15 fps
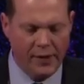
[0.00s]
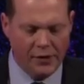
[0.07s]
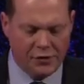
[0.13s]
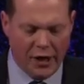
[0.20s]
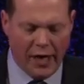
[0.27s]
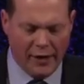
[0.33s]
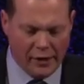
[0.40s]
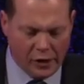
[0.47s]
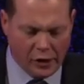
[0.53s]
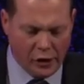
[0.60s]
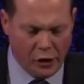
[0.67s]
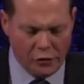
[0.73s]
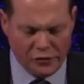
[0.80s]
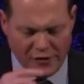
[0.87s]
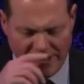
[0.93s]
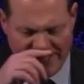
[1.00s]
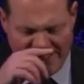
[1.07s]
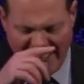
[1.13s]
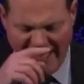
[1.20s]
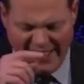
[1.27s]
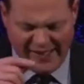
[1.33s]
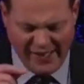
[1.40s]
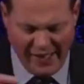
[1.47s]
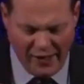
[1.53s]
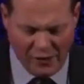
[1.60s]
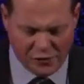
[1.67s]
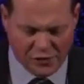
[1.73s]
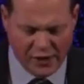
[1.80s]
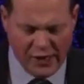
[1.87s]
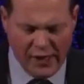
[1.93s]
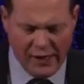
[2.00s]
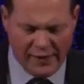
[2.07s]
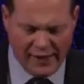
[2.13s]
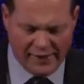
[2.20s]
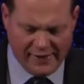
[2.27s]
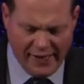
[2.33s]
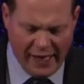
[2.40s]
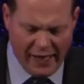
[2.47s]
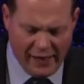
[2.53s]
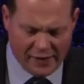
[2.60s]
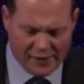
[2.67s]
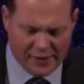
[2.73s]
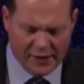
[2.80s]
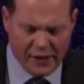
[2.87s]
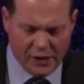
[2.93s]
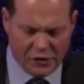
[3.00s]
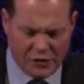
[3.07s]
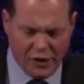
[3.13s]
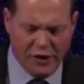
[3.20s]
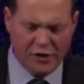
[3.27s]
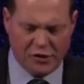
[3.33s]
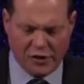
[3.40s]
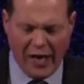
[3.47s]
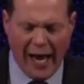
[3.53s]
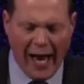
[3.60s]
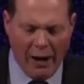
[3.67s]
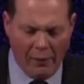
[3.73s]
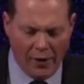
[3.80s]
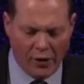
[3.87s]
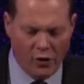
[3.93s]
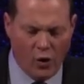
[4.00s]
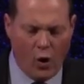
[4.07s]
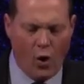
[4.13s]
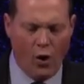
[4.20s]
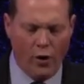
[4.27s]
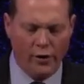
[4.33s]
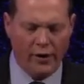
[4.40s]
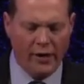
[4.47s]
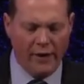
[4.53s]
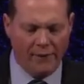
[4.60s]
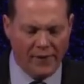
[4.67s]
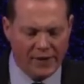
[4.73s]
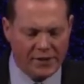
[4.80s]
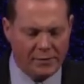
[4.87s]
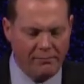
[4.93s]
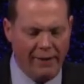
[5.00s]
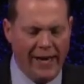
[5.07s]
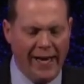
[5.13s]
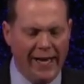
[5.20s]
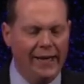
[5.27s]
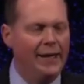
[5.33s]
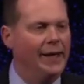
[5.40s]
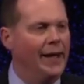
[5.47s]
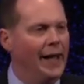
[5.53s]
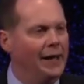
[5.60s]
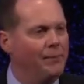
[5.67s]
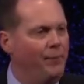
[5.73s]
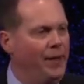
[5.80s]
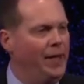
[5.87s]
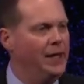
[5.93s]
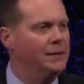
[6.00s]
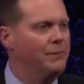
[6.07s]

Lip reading: John includes these details that tell us just how ignored this man had been.